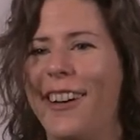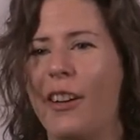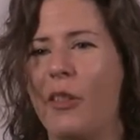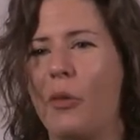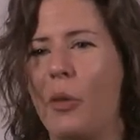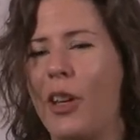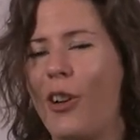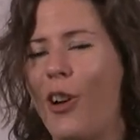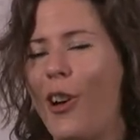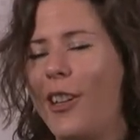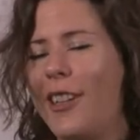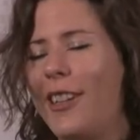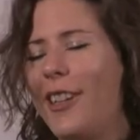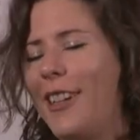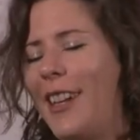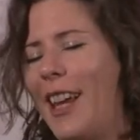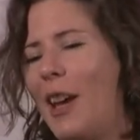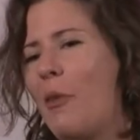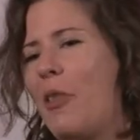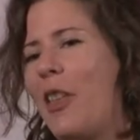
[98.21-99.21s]
We called it
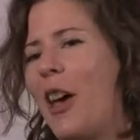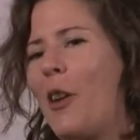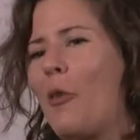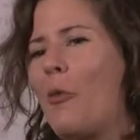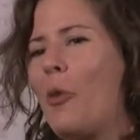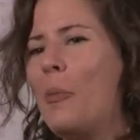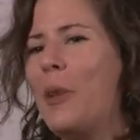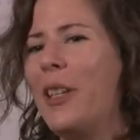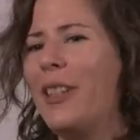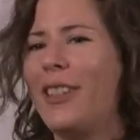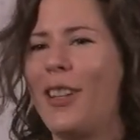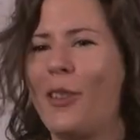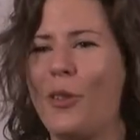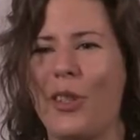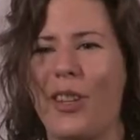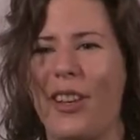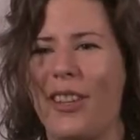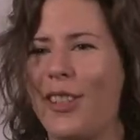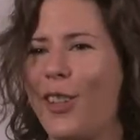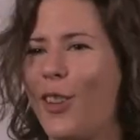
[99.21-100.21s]
a day without a woman. There
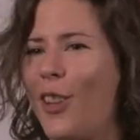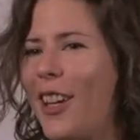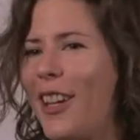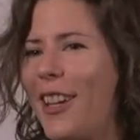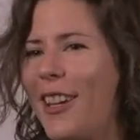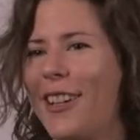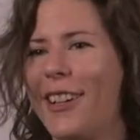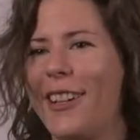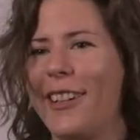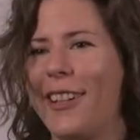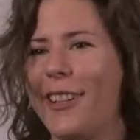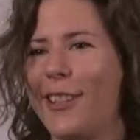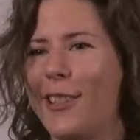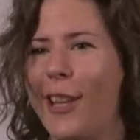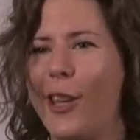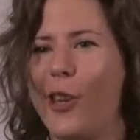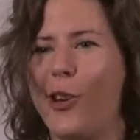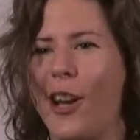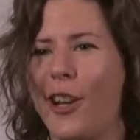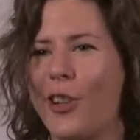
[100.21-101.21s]
was also like a
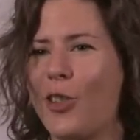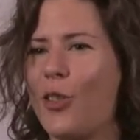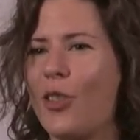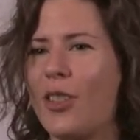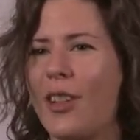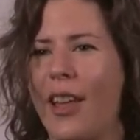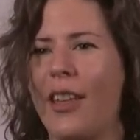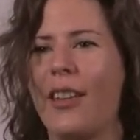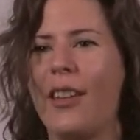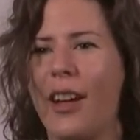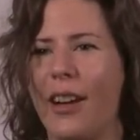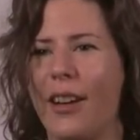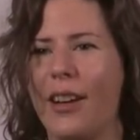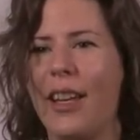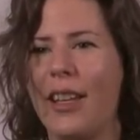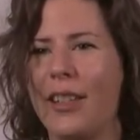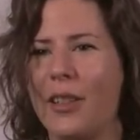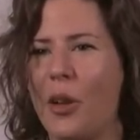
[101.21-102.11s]
international solidarity,